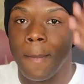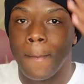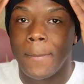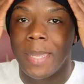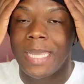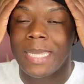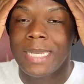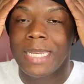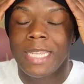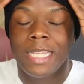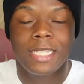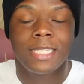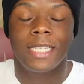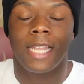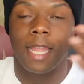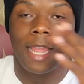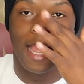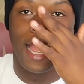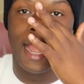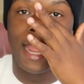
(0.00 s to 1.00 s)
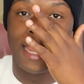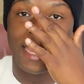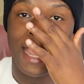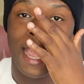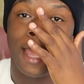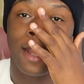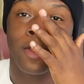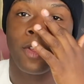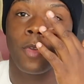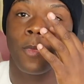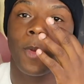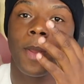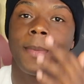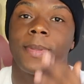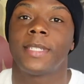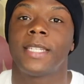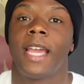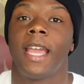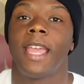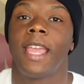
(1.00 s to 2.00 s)
beanies, like I got it on the
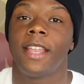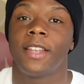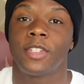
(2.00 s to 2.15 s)
website.